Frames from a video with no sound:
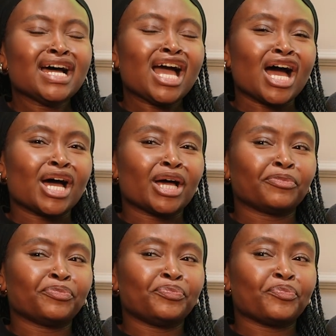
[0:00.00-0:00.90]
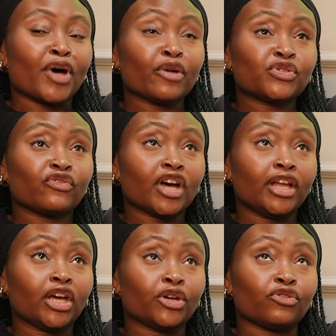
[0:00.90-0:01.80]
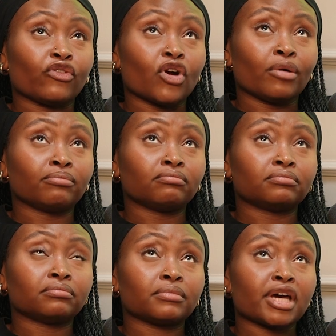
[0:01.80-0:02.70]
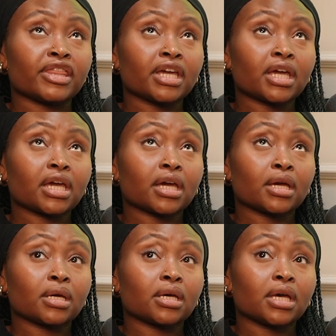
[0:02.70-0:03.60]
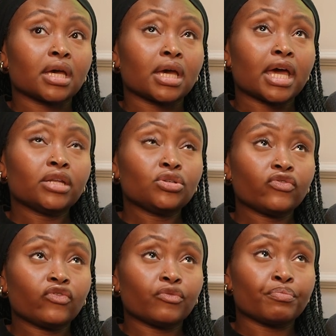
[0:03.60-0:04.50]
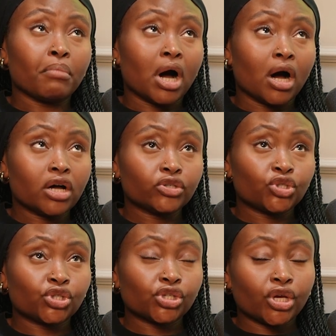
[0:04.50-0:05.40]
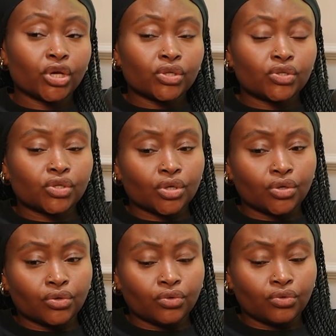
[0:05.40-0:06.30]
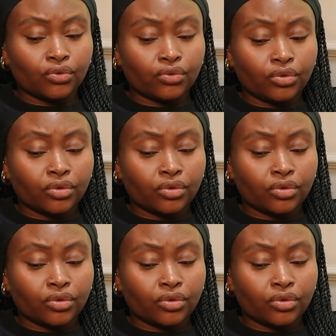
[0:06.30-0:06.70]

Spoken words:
But I was furloughed from, I think, end of March to,